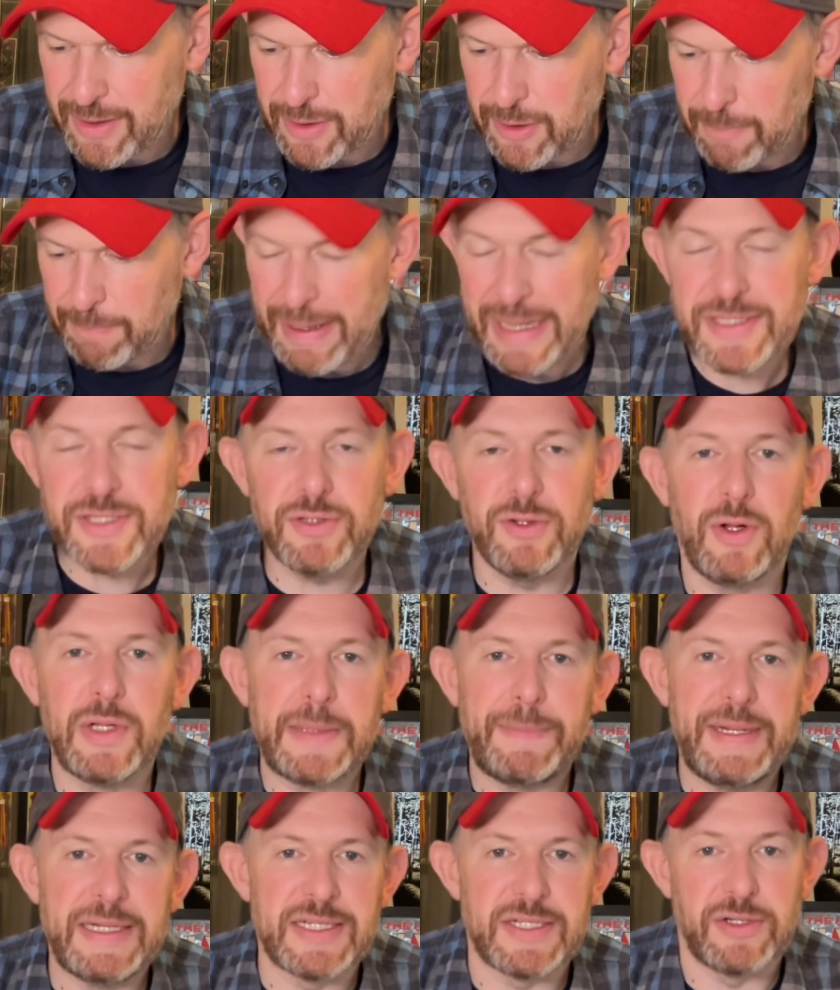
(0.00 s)
Pencil only
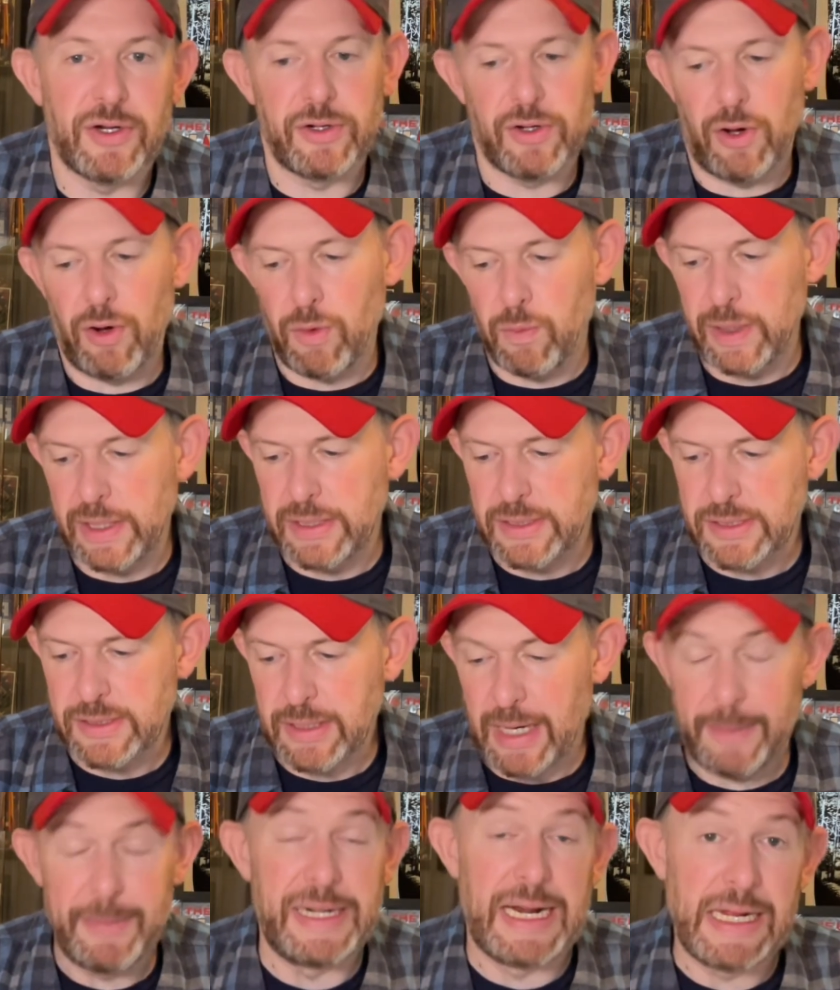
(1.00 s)
pieces aren't always.
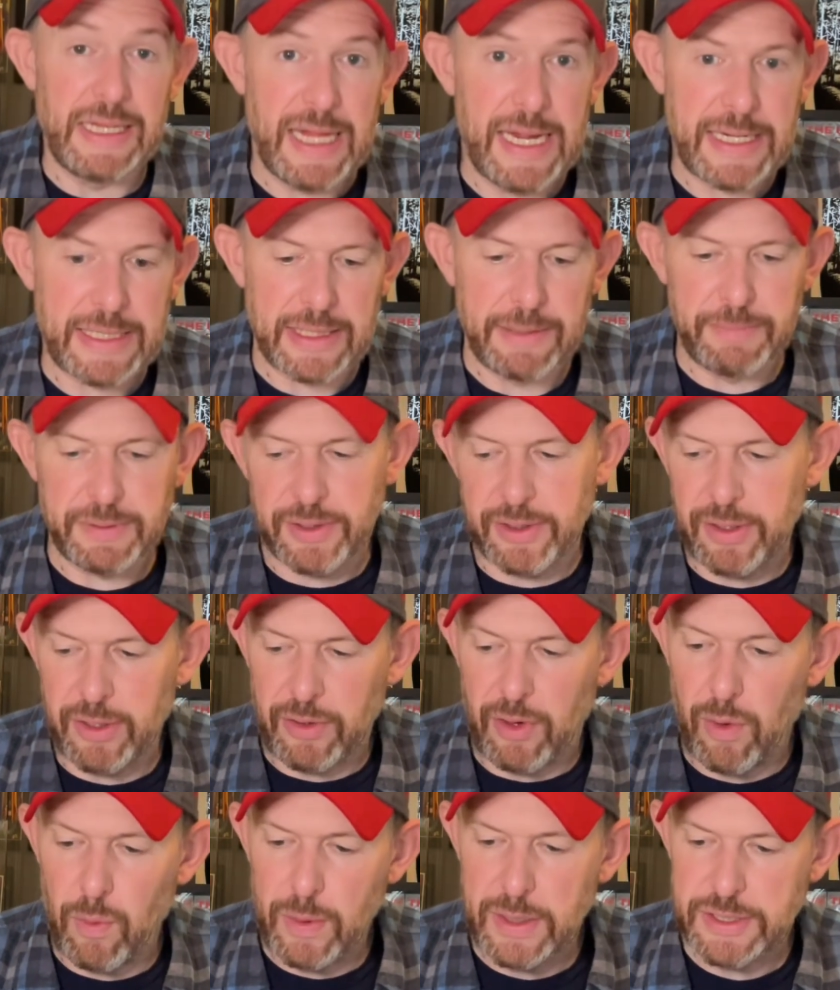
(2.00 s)
I mean, I like them, but they're not
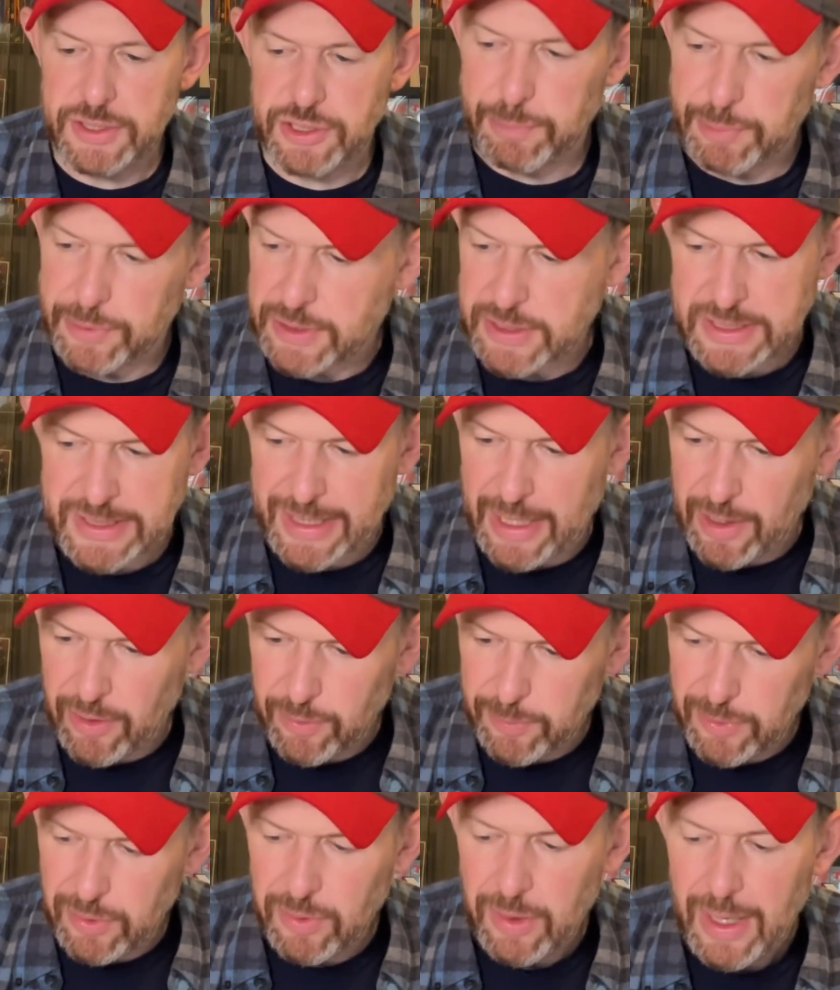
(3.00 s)
always
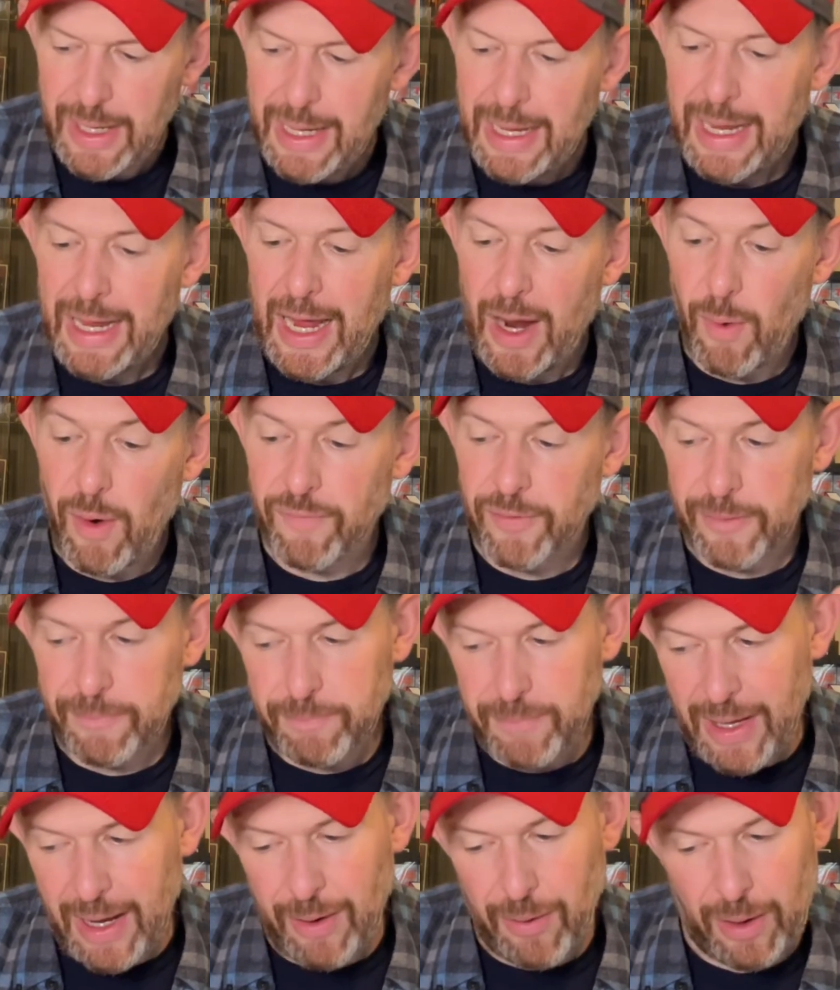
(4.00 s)
desirable. However,
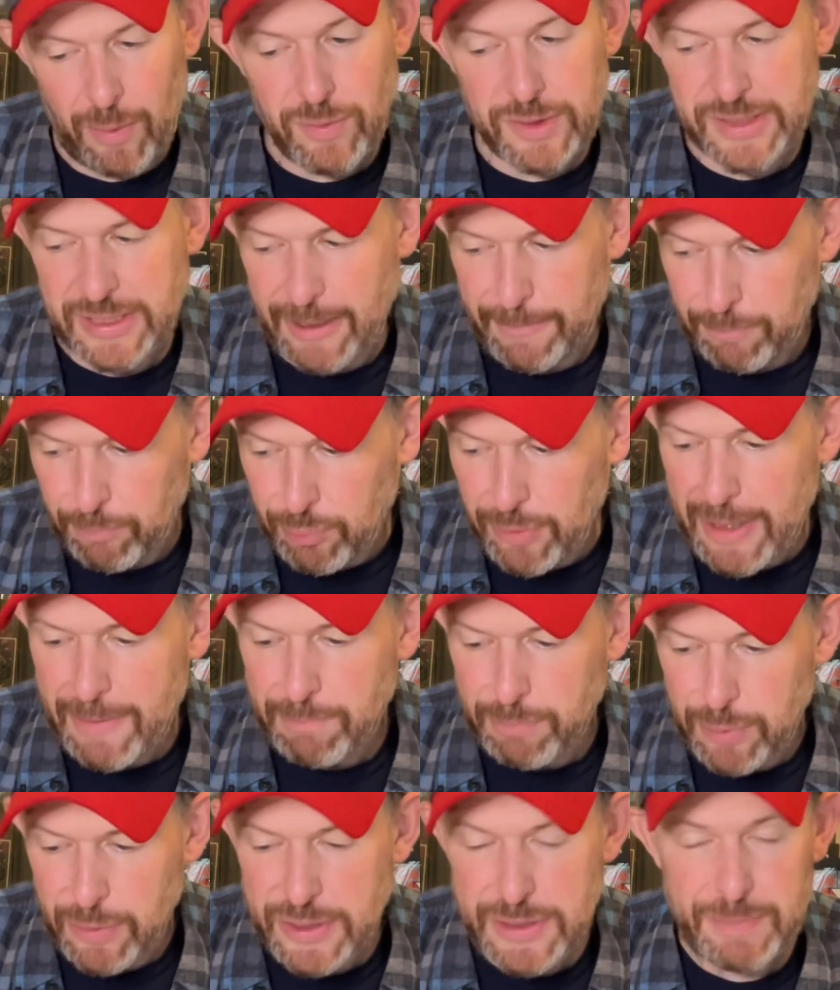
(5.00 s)
I will say
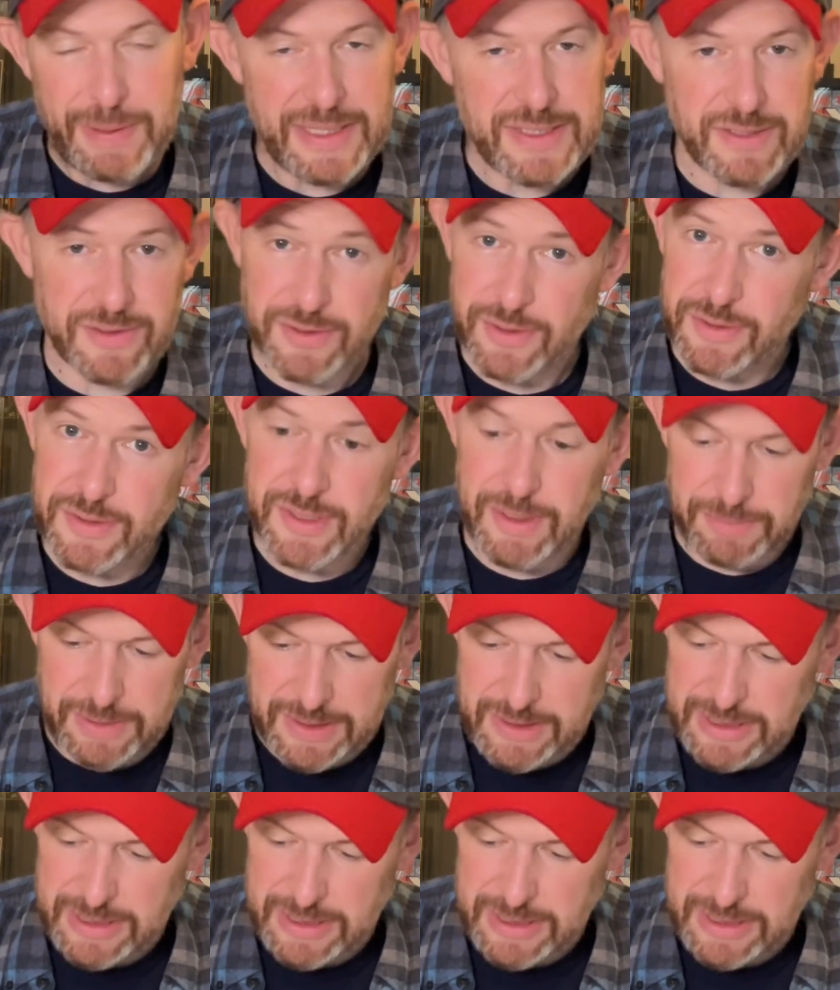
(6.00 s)
Brett Booth's pencils are something